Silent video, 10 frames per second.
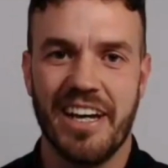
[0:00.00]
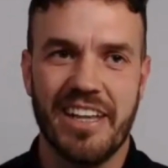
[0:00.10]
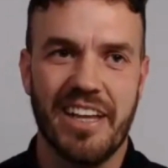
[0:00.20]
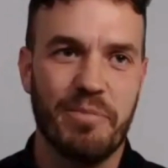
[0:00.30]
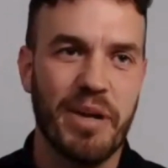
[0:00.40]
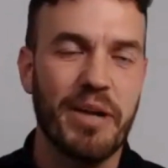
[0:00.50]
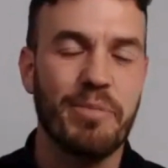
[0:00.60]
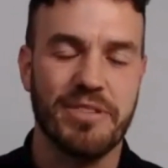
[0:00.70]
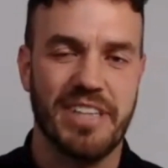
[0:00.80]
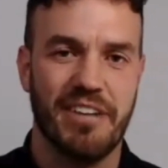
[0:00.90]
that
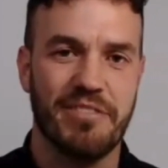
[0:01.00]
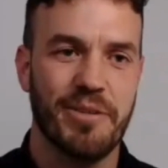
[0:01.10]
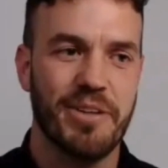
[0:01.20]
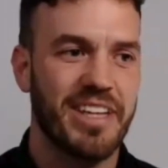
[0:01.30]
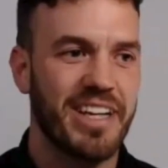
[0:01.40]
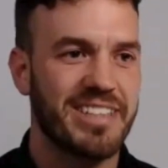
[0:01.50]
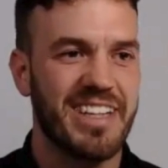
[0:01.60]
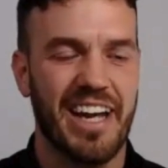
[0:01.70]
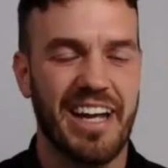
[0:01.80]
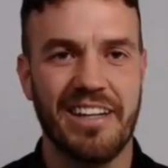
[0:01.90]
people suffer with this,
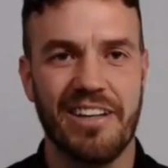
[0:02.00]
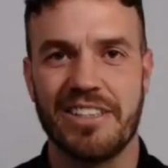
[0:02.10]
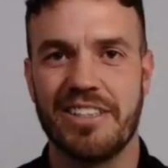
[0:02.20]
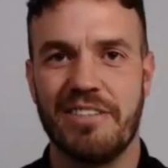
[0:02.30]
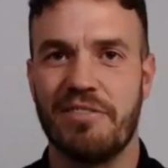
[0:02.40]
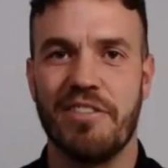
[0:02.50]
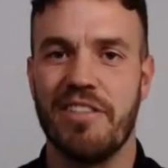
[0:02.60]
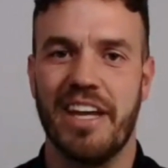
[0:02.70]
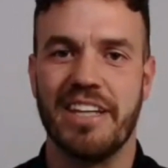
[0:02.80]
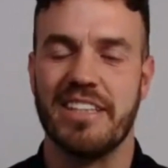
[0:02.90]
and lots of different
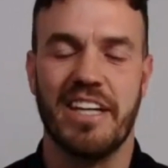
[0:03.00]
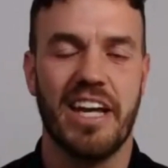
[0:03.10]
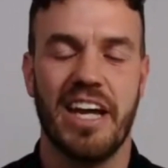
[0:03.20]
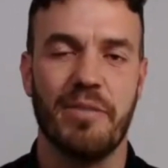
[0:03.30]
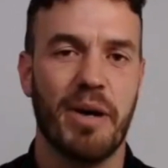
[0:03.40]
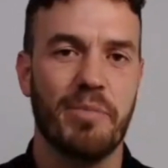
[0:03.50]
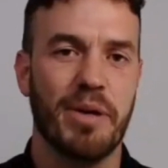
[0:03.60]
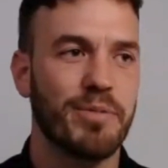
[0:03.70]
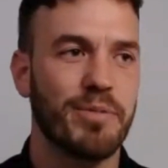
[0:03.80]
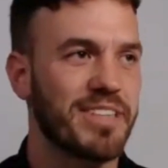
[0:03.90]
things that you hear. But
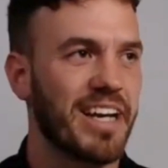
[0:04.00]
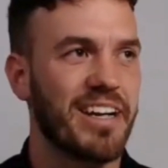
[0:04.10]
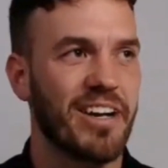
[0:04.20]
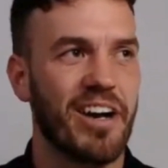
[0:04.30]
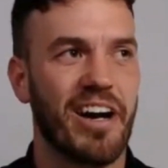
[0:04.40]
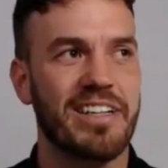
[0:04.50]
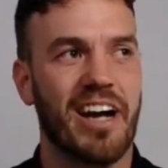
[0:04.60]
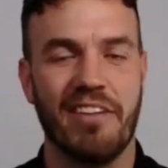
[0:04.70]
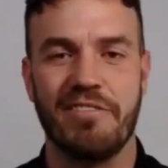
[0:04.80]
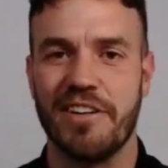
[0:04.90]
people say,
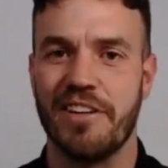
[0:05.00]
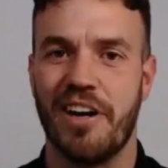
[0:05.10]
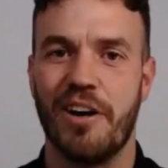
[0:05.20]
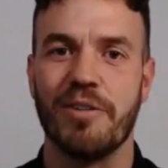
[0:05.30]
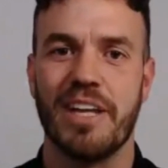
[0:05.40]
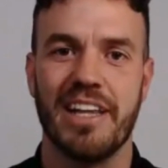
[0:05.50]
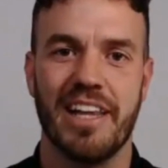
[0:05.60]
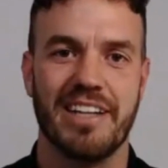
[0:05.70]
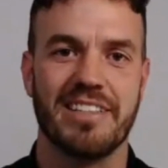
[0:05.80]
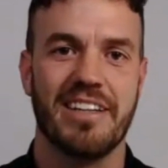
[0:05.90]
I feel a whole lot
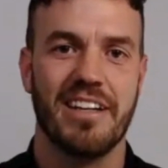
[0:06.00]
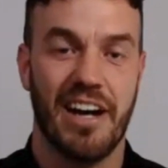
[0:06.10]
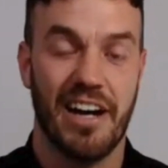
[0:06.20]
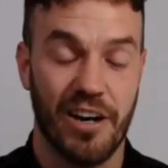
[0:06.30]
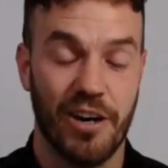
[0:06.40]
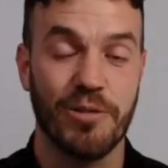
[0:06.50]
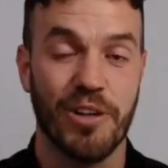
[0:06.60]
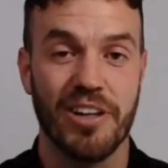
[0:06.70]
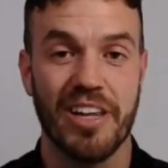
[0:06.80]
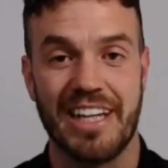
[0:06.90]

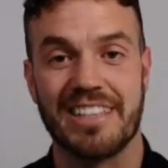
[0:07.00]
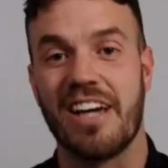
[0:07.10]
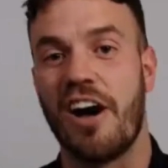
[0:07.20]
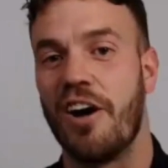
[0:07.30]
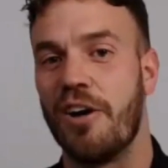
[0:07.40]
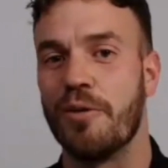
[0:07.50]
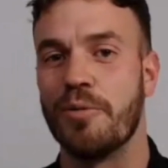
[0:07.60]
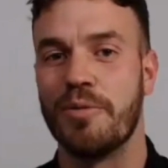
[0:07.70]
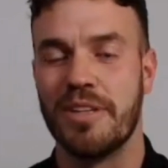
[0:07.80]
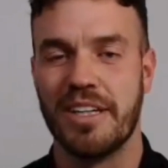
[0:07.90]
less
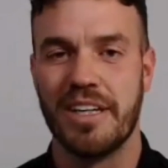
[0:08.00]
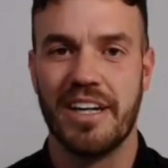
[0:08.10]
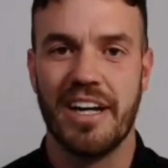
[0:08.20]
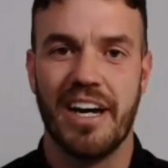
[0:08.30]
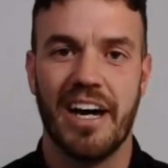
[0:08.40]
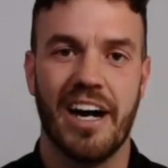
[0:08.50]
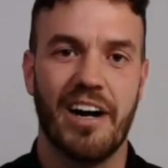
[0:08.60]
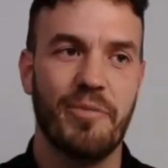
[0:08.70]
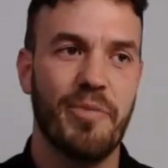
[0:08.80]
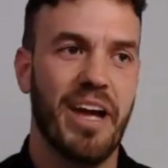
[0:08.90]
whole,
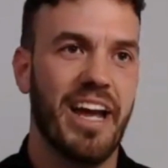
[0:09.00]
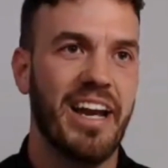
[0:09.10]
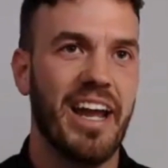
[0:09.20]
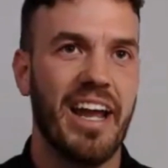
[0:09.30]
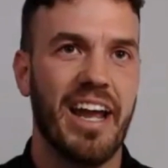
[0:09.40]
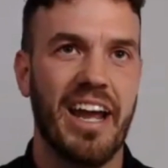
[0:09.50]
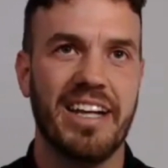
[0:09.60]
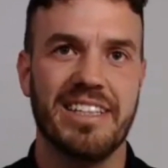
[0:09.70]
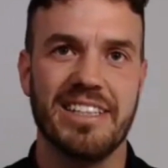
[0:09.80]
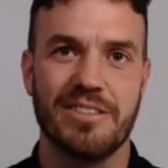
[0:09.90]
and it
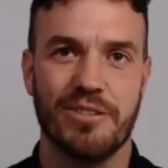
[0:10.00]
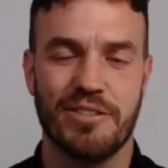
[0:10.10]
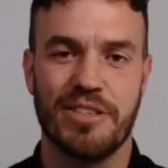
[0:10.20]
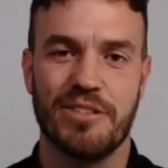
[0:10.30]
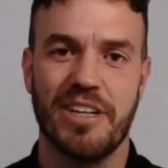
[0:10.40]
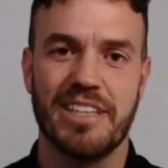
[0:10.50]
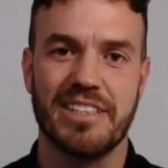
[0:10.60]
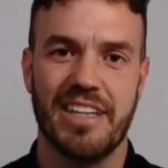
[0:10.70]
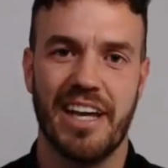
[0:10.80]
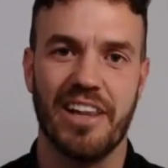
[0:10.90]
just sort of
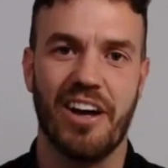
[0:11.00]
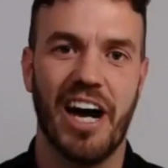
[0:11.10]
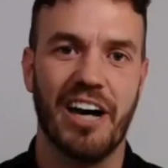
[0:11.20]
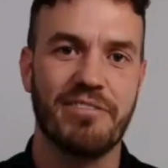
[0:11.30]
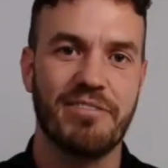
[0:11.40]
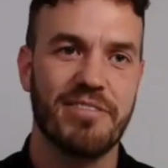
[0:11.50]
shrinks their life.